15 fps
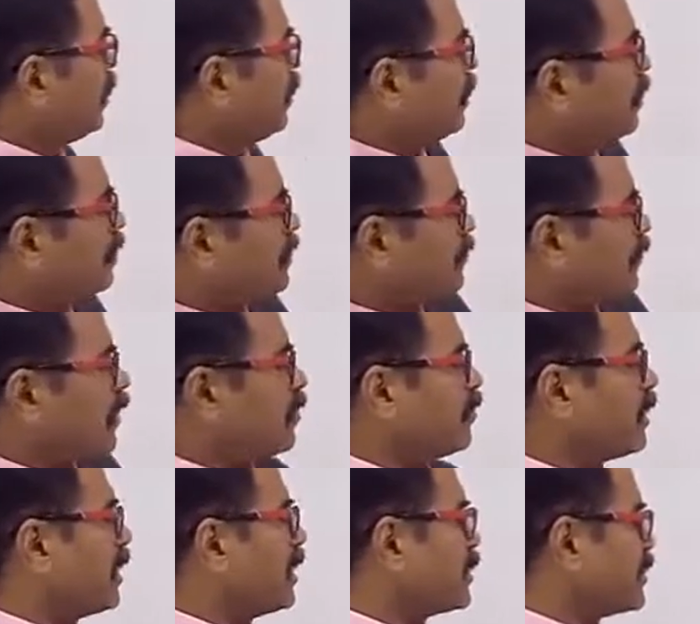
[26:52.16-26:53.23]
This
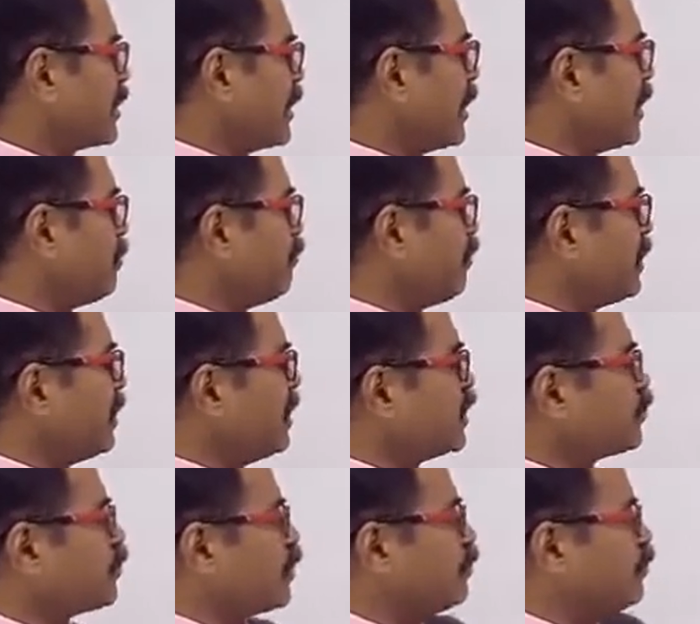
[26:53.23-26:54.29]
formula is saying P is
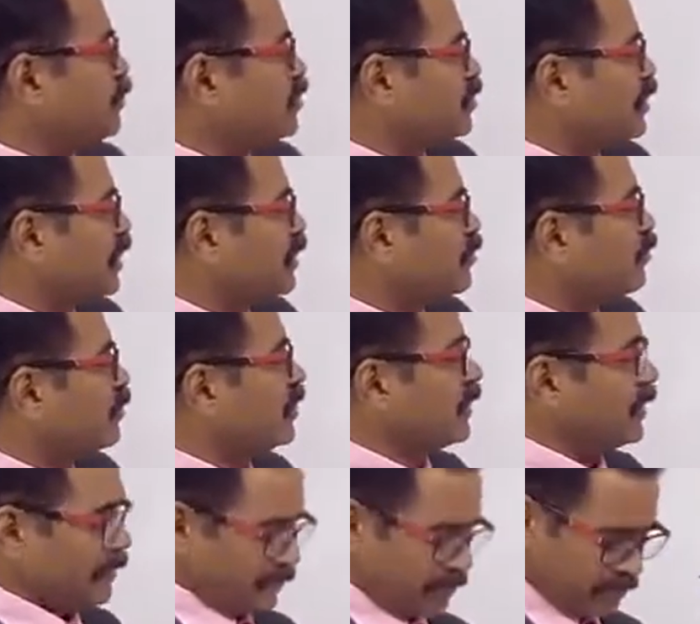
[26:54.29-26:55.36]
proportional to
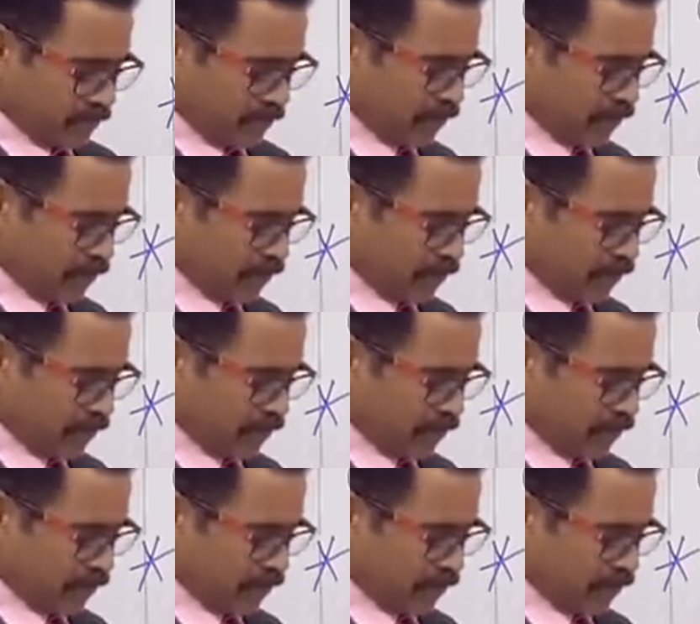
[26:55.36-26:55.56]
E.